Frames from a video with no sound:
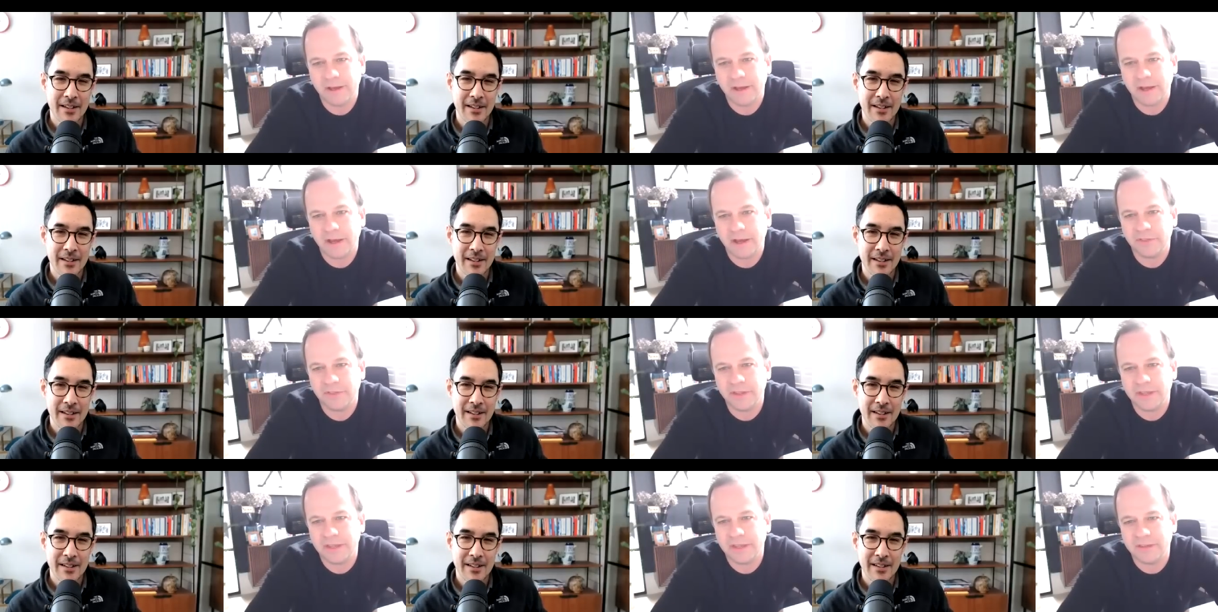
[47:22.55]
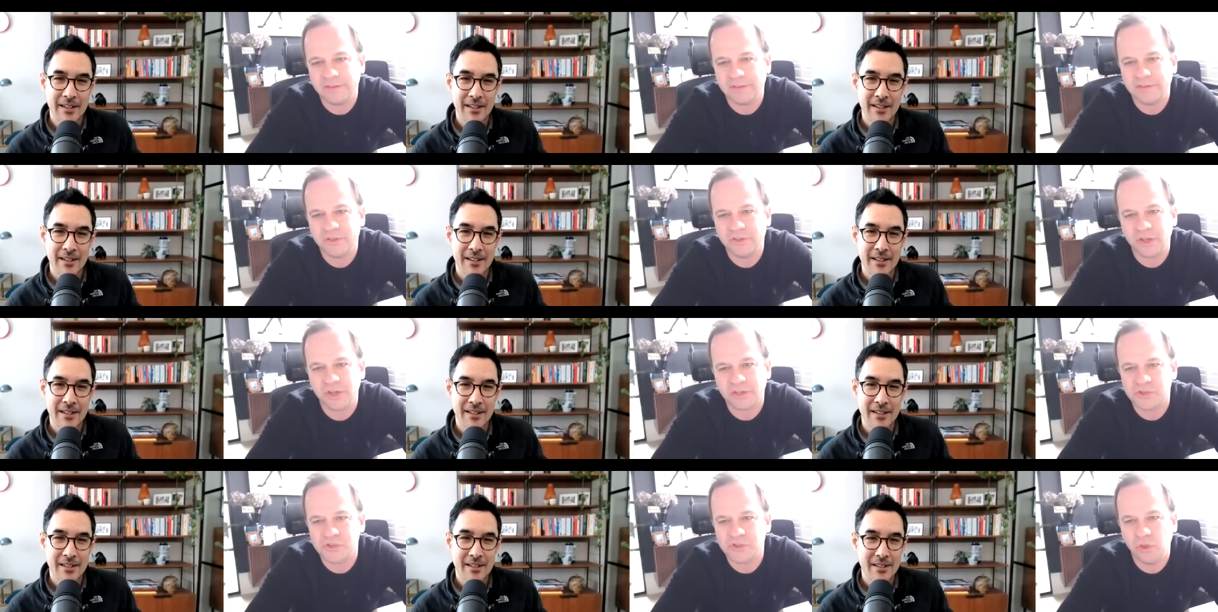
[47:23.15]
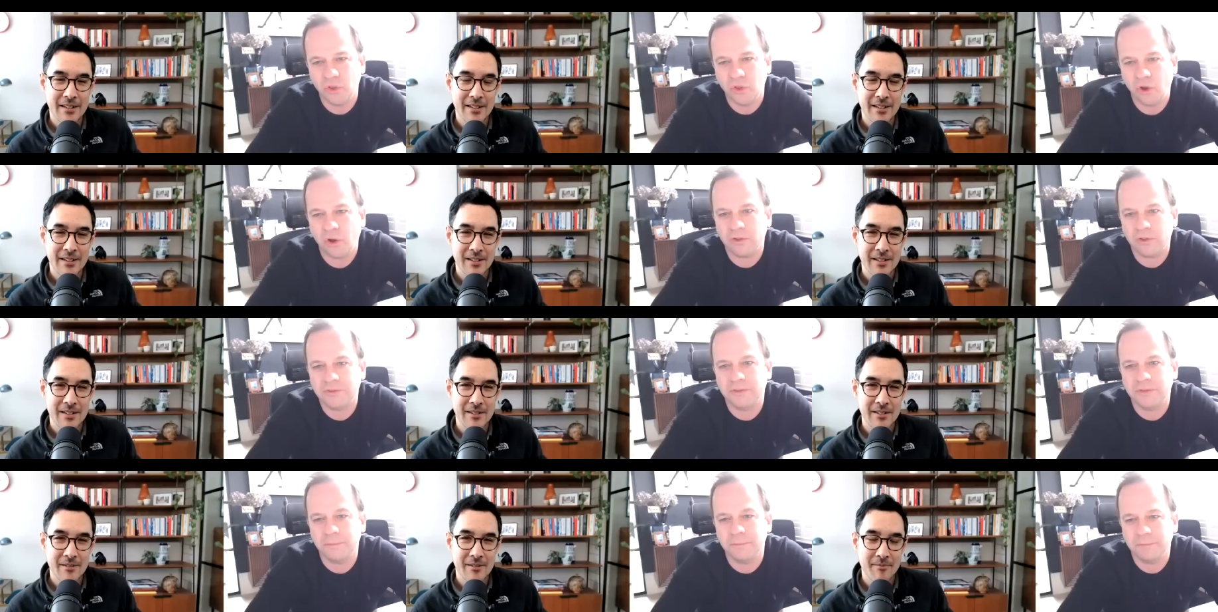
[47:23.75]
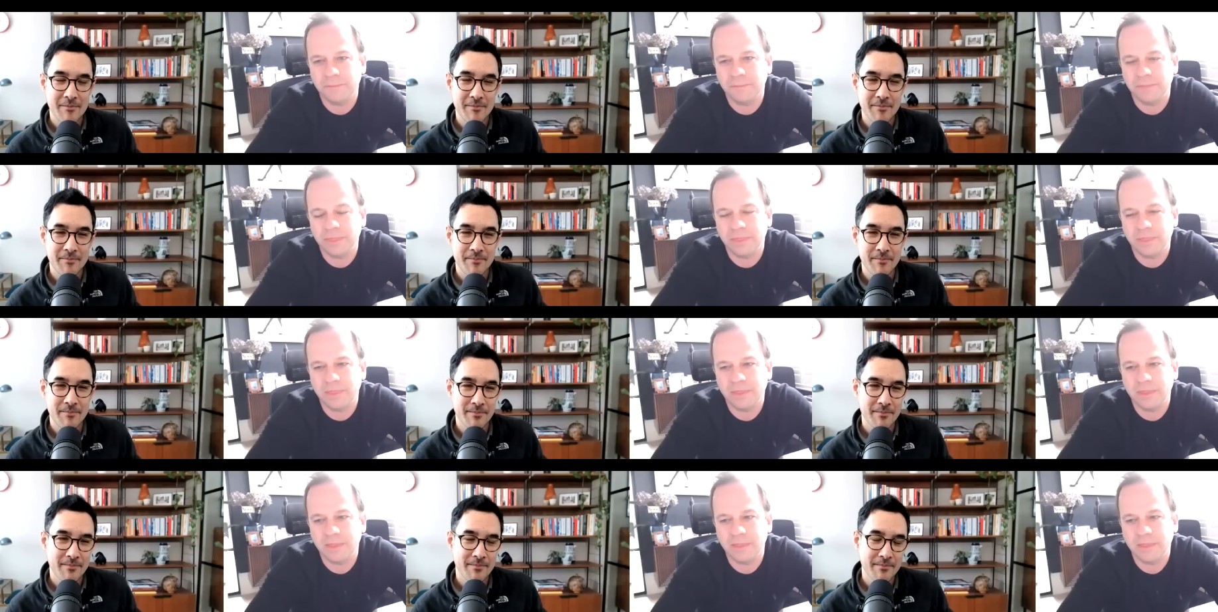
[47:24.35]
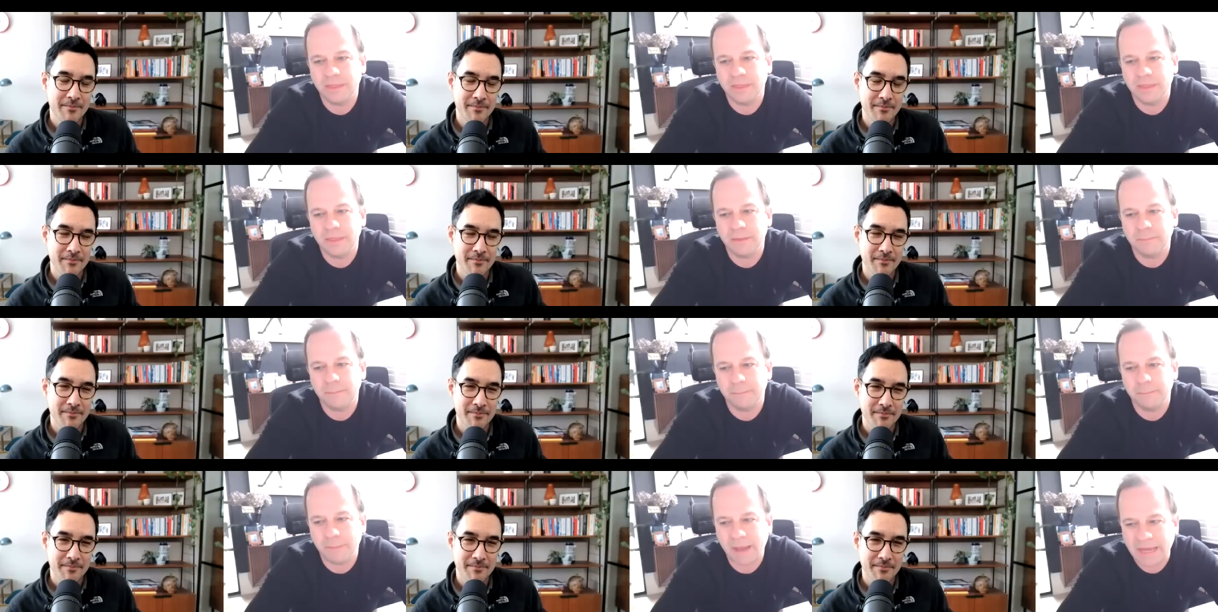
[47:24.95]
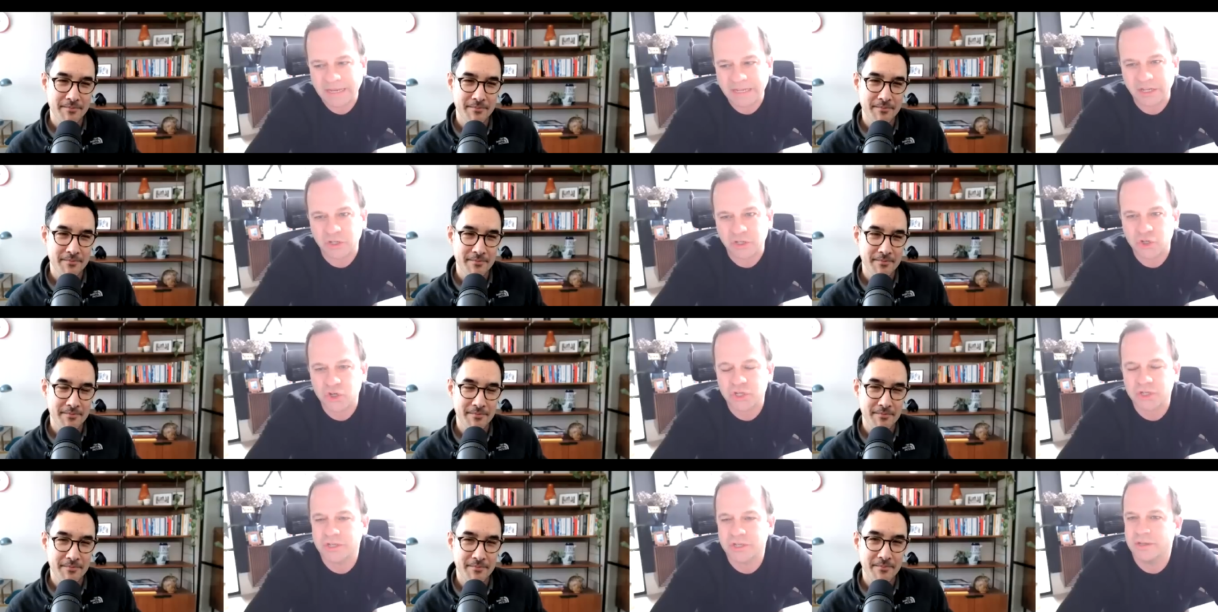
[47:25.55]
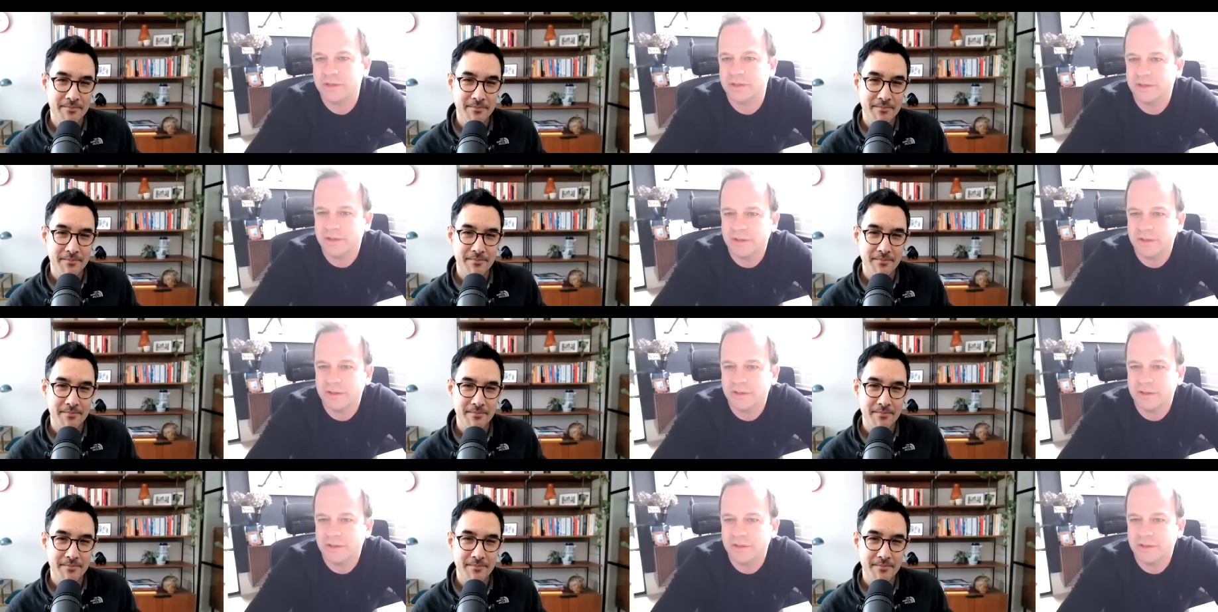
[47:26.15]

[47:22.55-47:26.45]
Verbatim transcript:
Speaker 1: Uh, I think he's just not managed